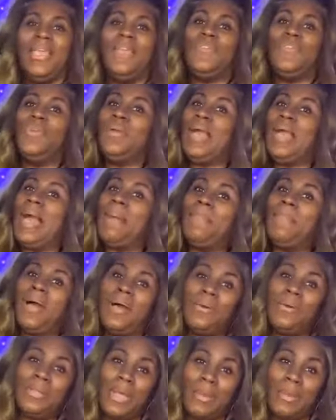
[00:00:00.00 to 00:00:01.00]
If you got
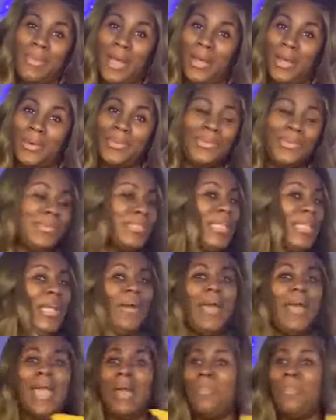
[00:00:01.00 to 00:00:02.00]
bone-on-bone, you still
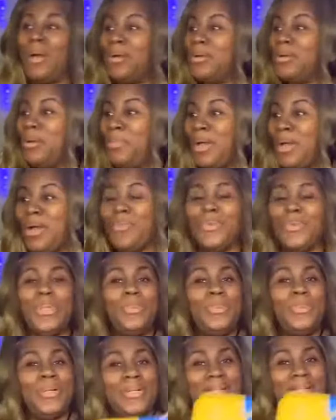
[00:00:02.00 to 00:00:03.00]
going to have bone-on-bone when
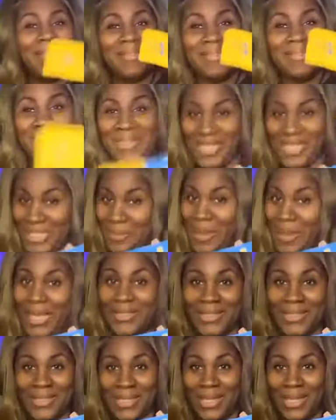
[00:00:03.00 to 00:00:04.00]
you put these
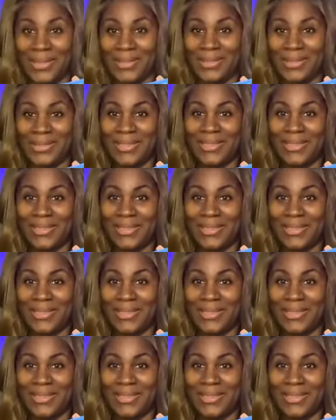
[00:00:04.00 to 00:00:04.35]
patches on.